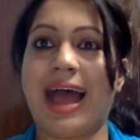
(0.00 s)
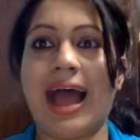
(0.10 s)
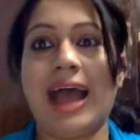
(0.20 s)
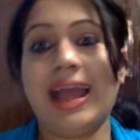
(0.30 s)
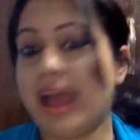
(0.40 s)

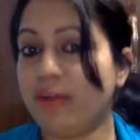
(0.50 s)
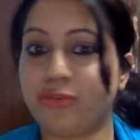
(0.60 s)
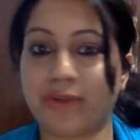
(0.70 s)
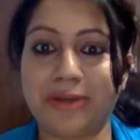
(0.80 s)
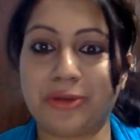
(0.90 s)
I
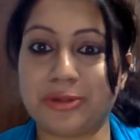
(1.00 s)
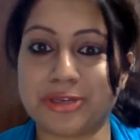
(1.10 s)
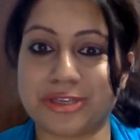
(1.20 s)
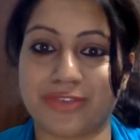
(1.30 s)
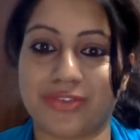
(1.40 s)
have tried all
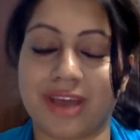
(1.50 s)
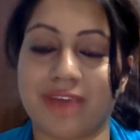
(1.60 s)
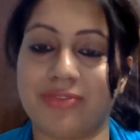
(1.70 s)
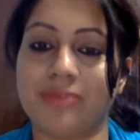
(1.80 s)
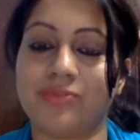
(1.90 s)
sorts of
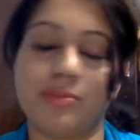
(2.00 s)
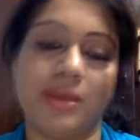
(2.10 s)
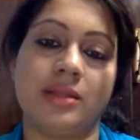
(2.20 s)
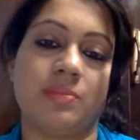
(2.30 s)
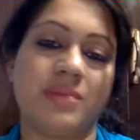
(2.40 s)
stuff, and for
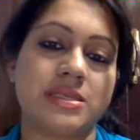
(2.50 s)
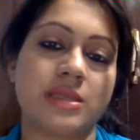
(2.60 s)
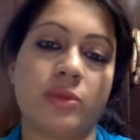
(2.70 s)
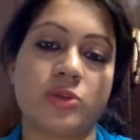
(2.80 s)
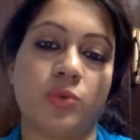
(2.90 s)
me the best
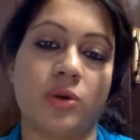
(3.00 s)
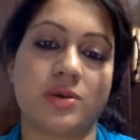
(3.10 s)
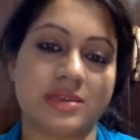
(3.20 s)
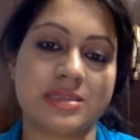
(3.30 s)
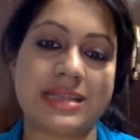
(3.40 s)
thing which
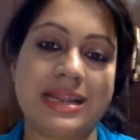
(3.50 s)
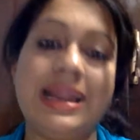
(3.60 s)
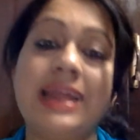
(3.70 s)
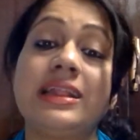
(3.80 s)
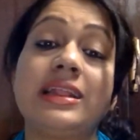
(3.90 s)
works is
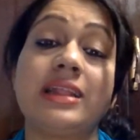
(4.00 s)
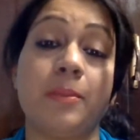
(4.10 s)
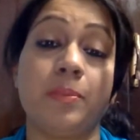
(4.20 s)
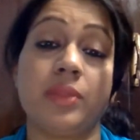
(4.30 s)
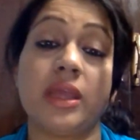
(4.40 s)
let
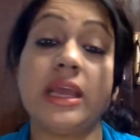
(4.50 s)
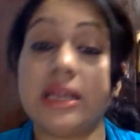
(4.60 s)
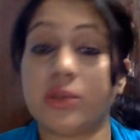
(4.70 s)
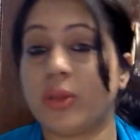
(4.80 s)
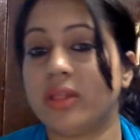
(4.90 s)
them
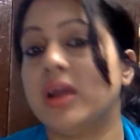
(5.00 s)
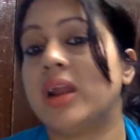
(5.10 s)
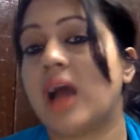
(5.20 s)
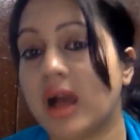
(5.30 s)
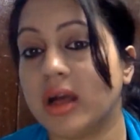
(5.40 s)
eat when they are
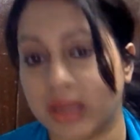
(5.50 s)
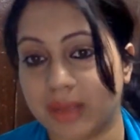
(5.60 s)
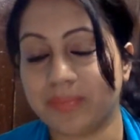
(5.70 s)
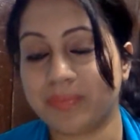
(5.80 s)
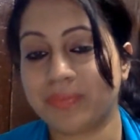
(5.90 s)
hungry.
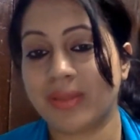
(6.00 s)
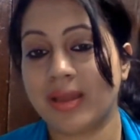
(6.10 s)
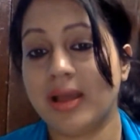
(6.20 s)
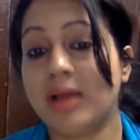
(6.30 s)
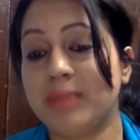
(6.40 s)

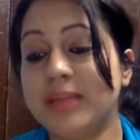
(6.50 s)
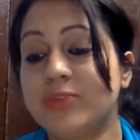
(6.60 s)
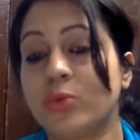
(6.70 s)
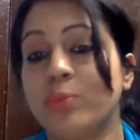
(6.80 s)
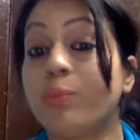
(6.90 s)
Please
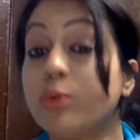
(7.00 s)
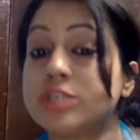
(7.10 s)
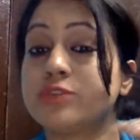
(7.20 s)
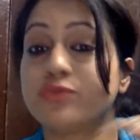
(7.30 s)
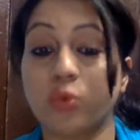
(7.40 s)
don't
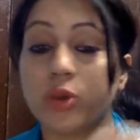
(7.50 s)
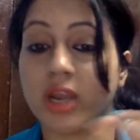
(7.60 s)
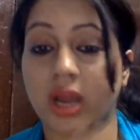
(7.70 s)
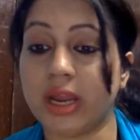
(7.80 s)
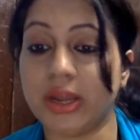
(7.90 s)
push
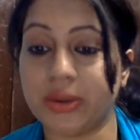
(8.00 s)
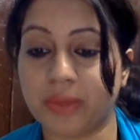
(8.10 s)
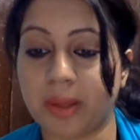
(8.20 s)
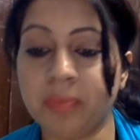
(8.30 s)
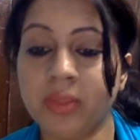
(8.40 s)
food into them.